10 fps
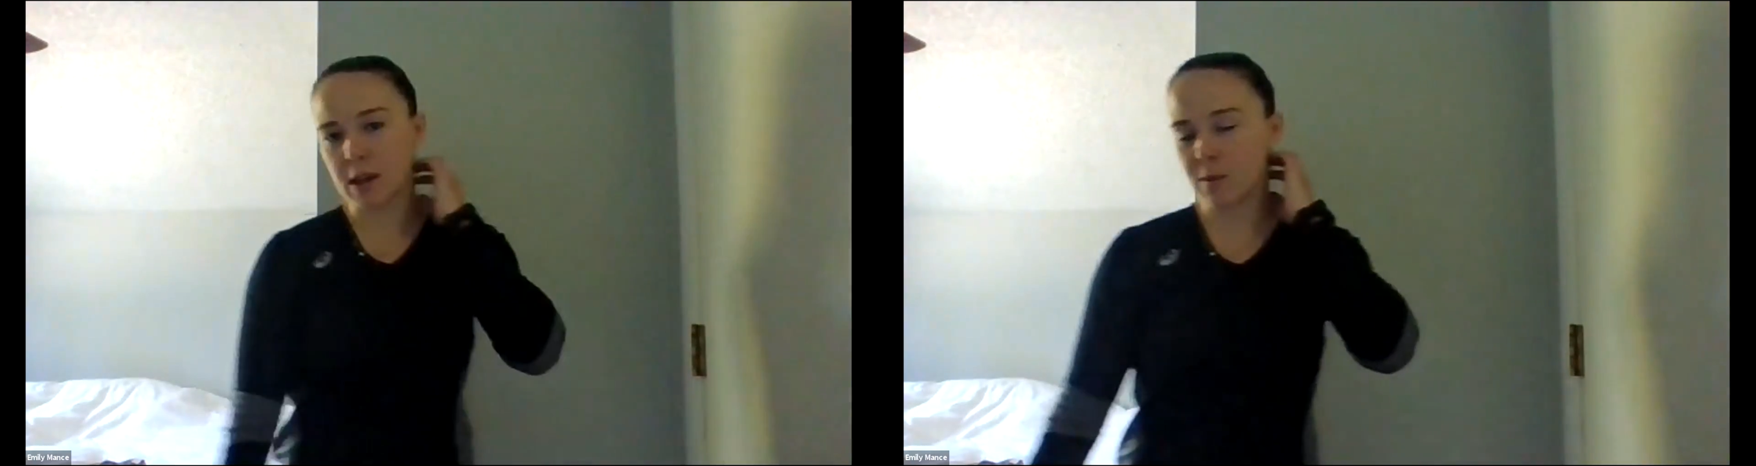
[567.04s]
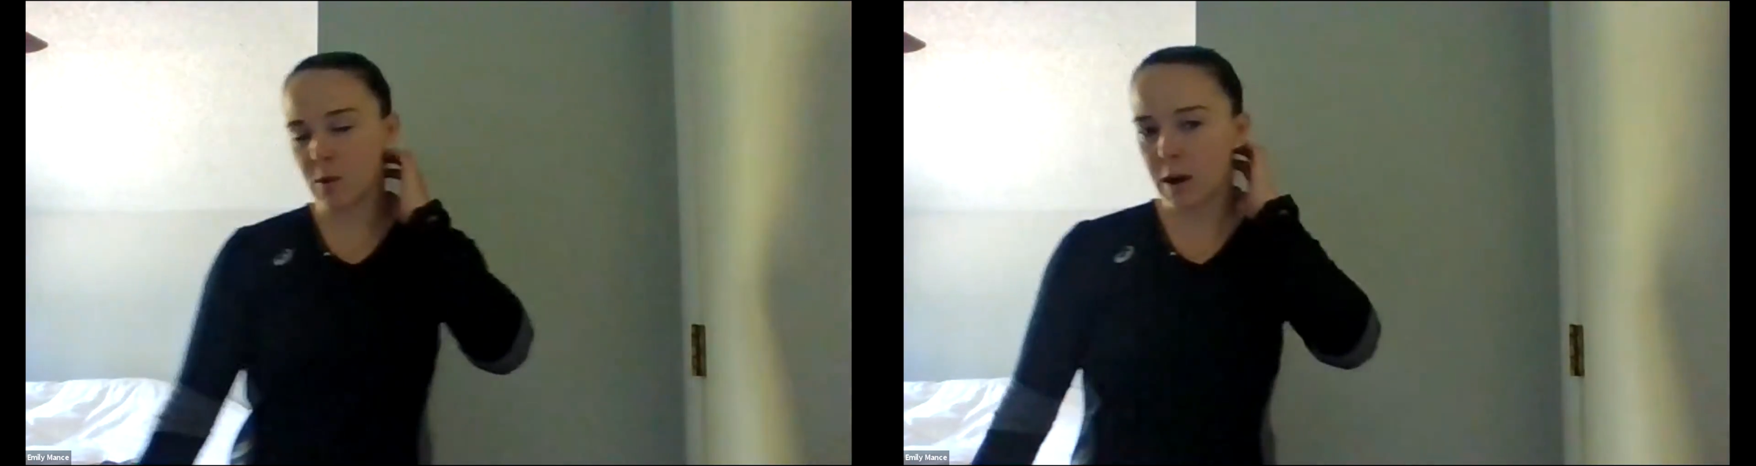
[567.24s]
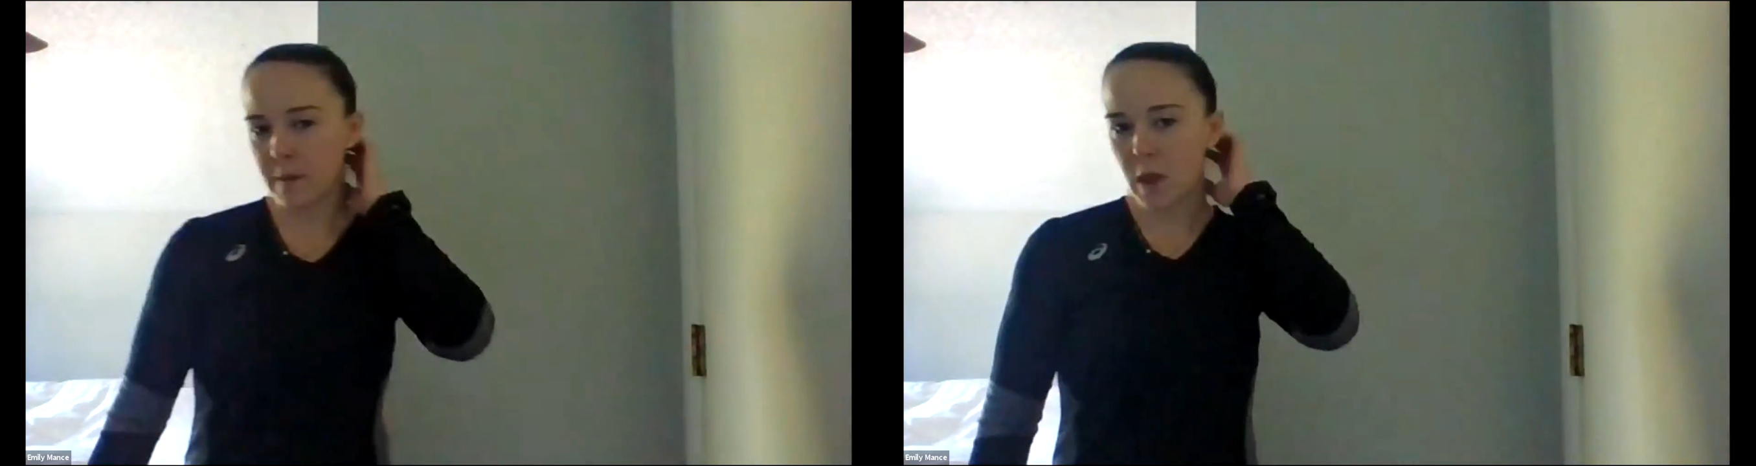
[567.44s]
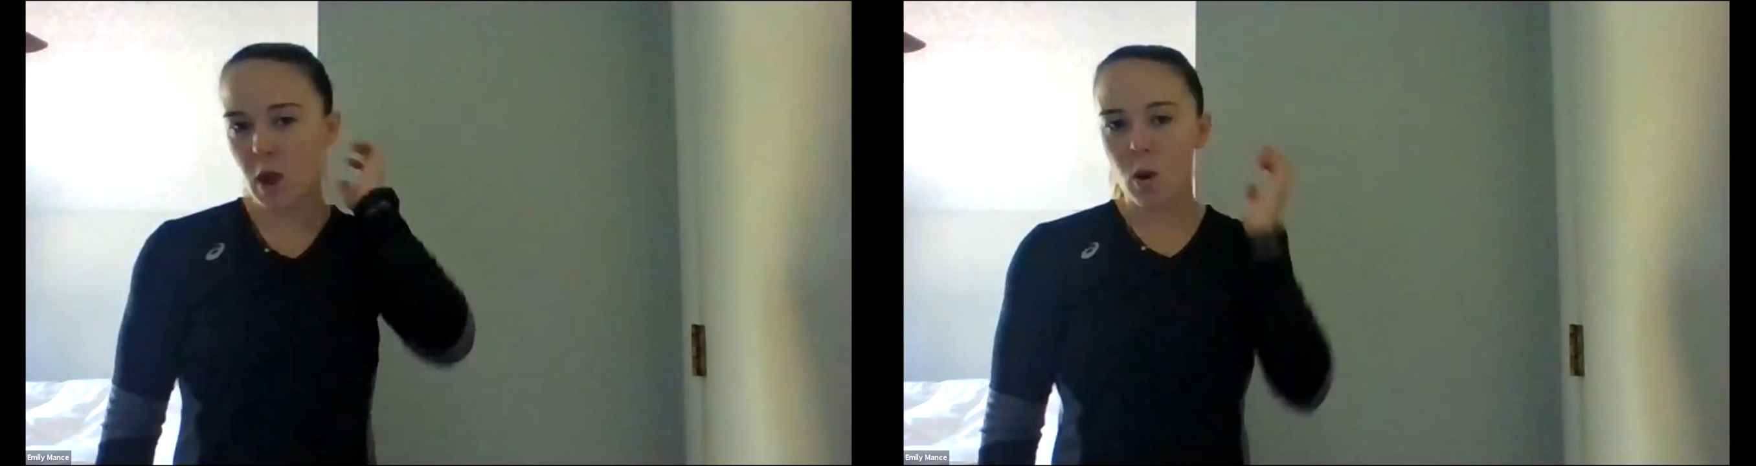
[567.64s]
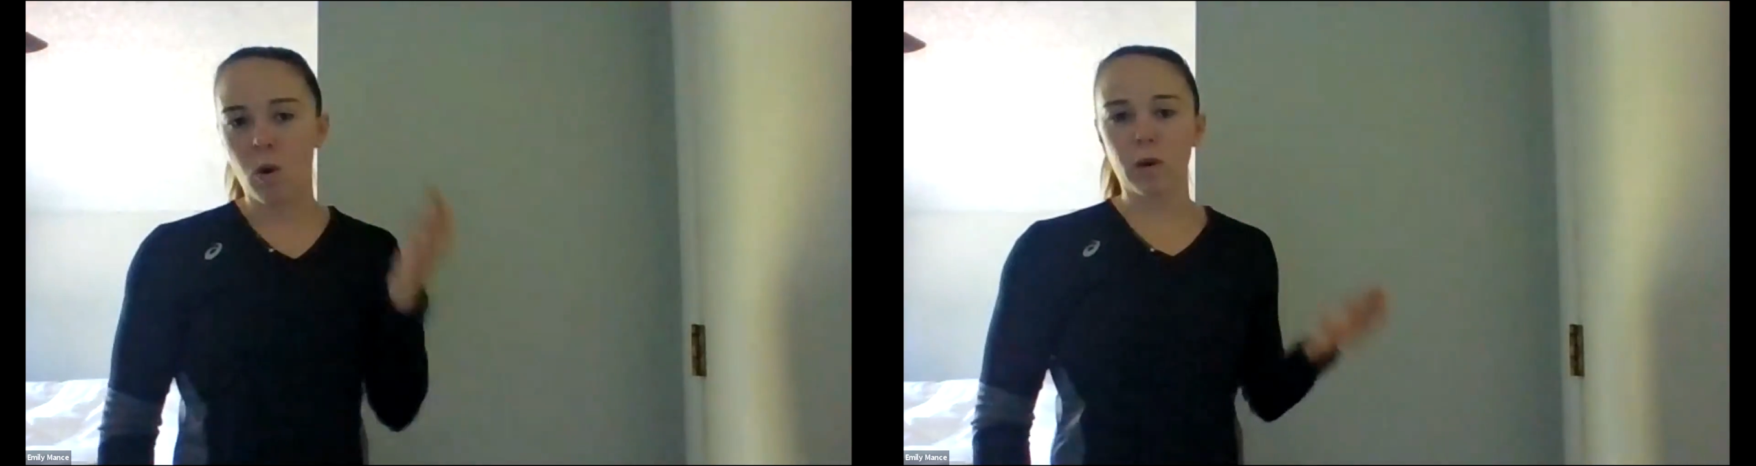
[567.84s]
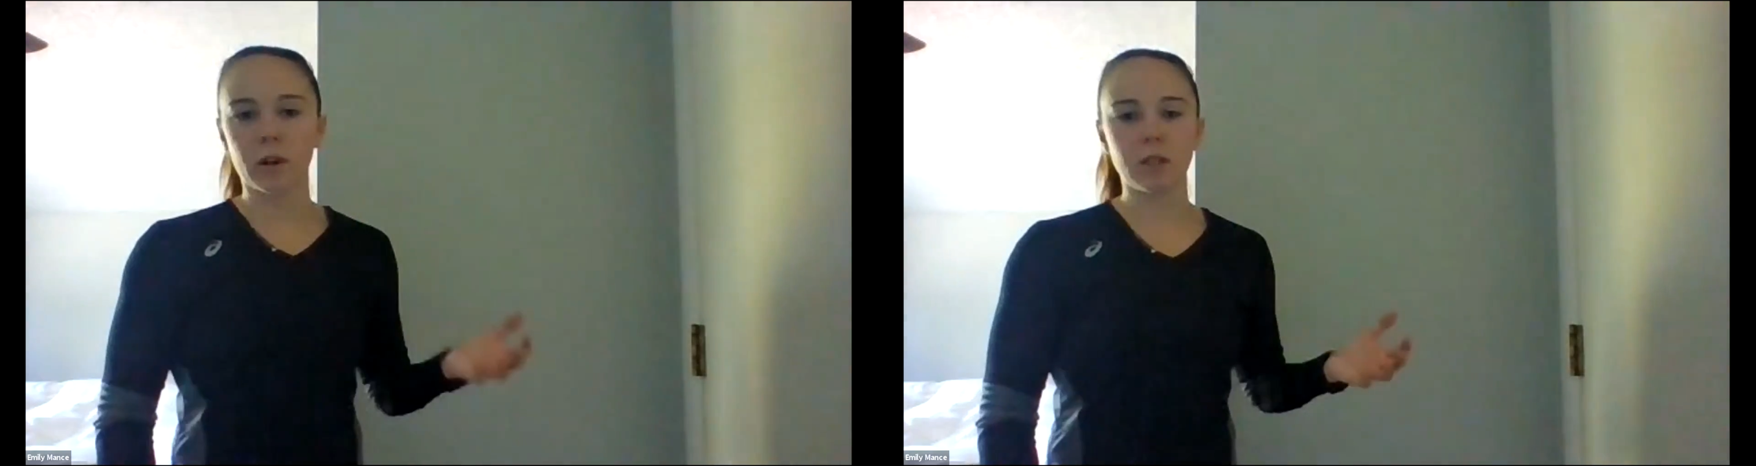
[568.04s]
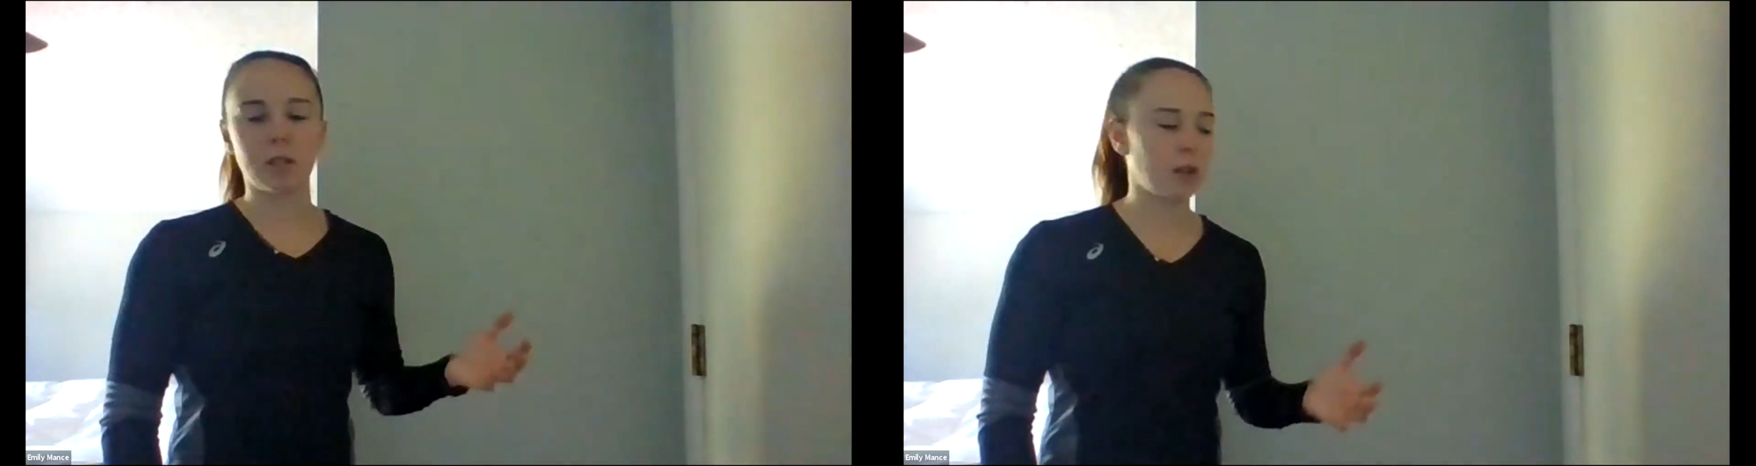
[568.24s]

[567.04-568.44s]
anymore. What we're going to